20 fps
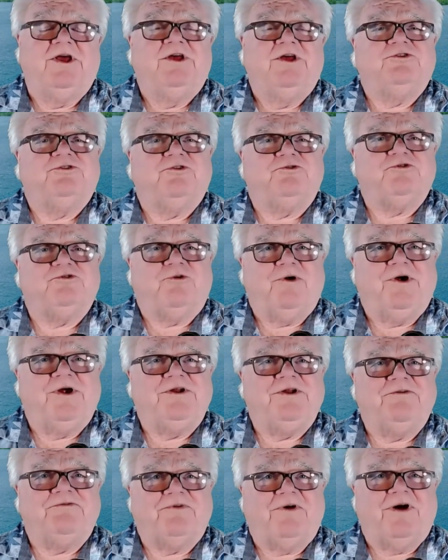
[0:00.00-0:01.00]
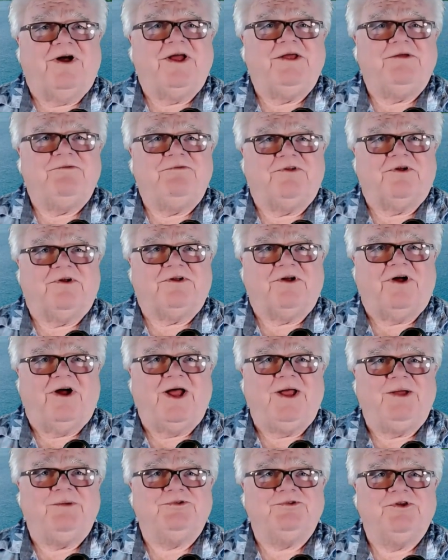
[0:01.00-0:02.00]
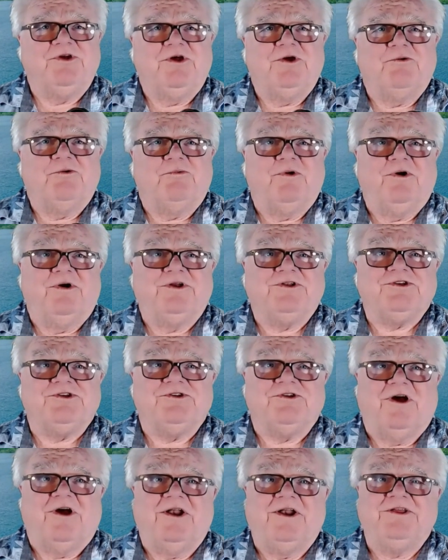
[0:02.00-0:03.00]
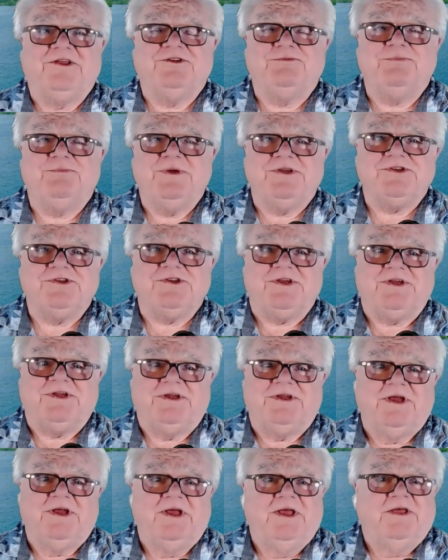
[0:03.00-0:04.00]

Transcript: So try to find times where it's not as busy.